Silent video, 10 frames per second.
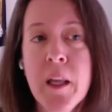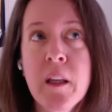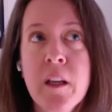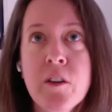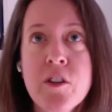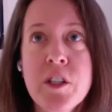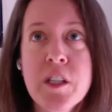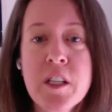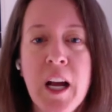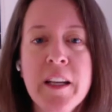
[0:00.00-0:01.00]
but
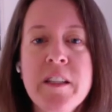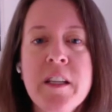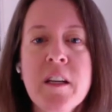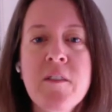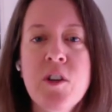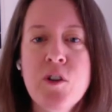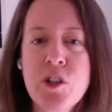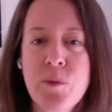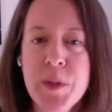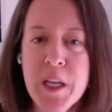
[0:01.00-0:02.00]
there's this idea of
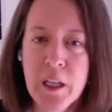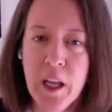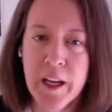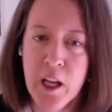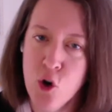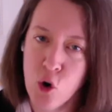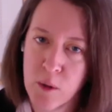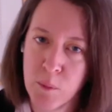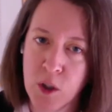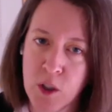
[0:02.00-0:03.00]
there's something like a
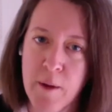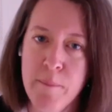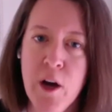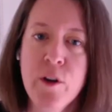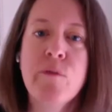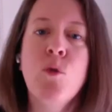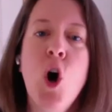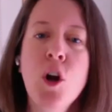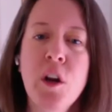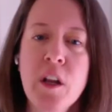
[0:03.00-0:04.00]
normal amount of
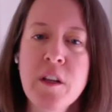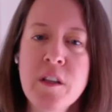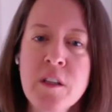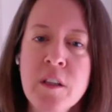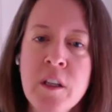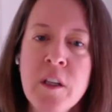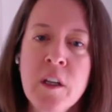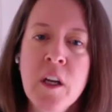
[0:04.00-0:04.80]
wrongness